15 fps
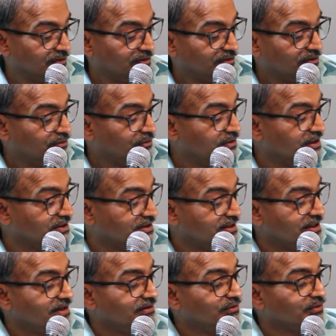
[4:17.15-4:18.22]
So you just
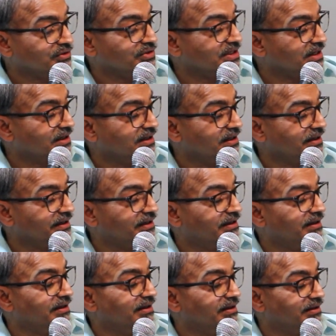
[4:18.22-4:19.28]
have to check like
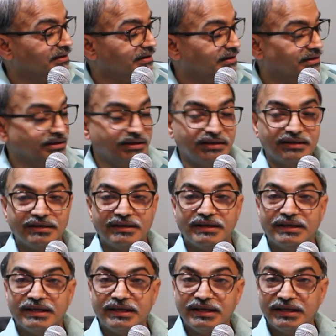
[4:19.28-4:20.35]

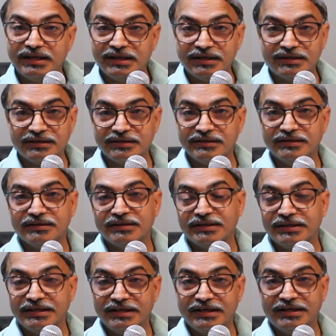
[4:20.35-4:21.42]
8
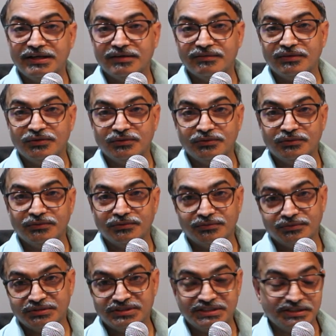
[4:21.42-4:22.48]

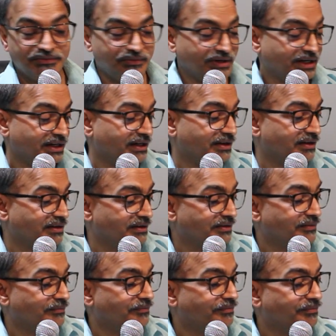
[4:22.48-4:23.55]
AWG wire,
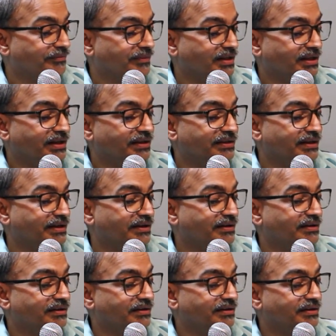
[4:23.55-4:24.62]
and
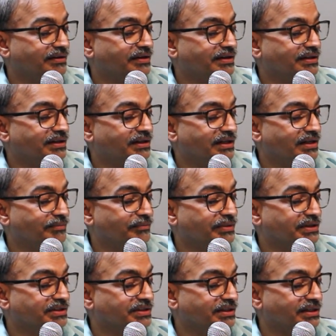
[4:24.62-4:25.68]
then under the
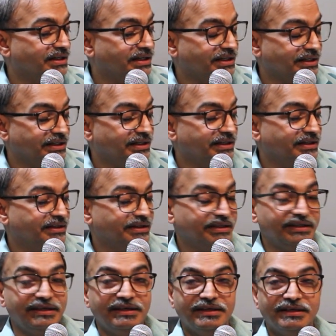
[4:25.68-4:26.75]
temperature 90
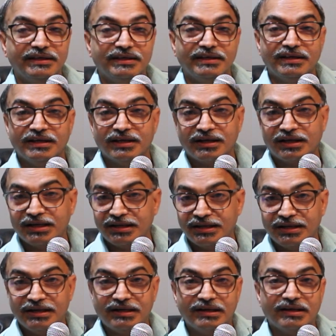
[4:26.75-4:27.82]
degree can
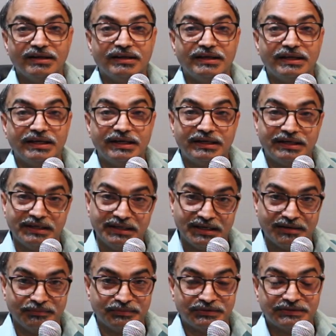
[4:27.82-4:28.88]
handle 80
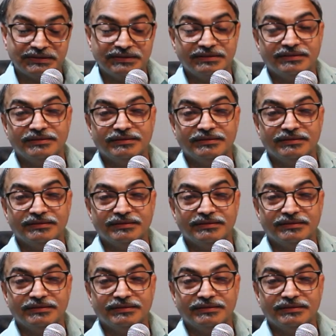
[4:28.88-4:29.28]
amps.